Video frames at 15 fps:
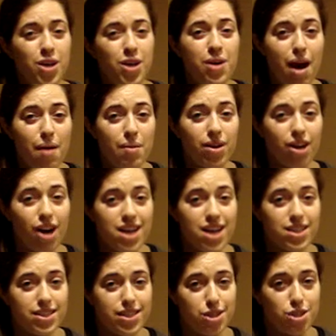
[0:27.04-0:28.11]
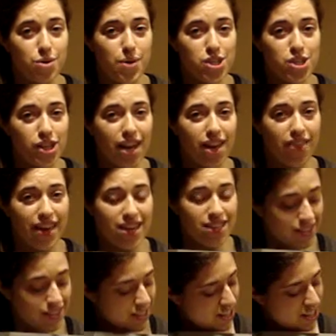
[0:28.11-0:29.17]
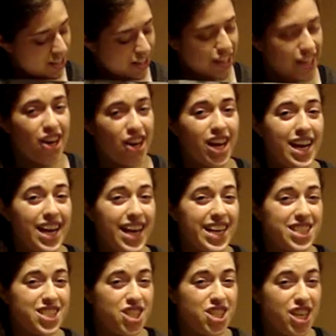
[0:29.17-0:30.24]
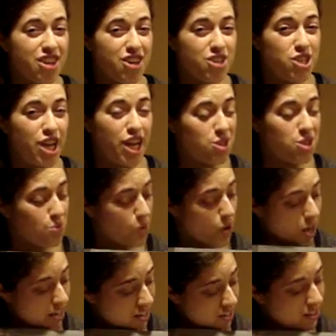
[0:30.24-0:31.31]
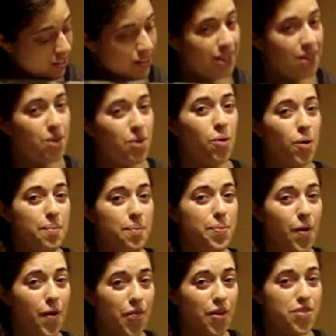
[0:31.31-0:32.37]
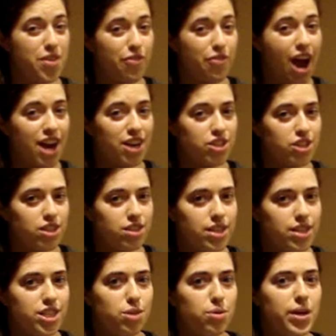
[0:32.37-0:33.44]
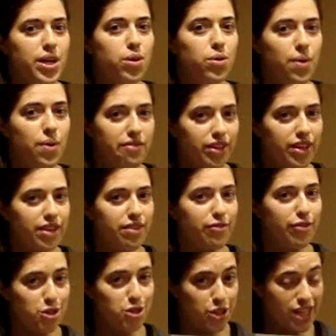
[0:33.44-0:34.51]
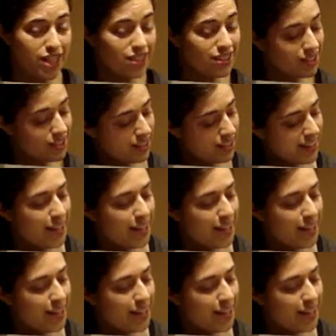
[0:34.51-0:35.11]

you come across a situation like this, you're going to need to either change one or both of the fractions into equivalent versions,